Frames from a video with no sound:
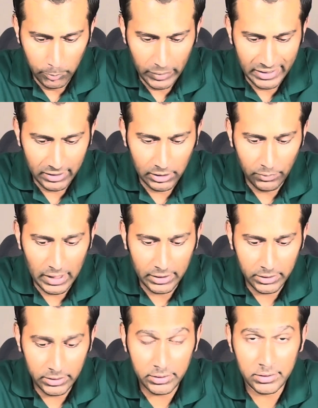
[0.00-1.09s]
Ethical
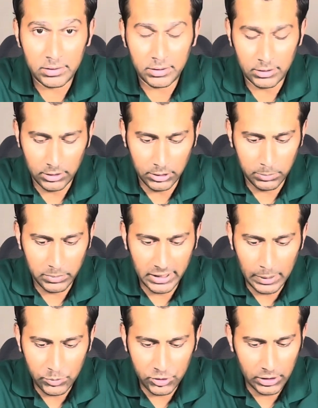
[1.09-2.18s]
factors,
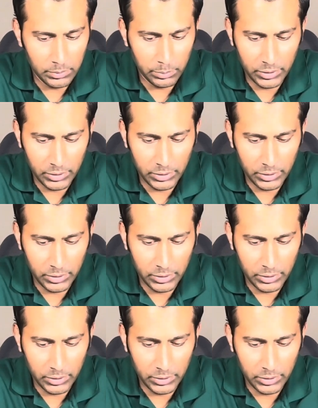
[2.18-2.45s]
corruption,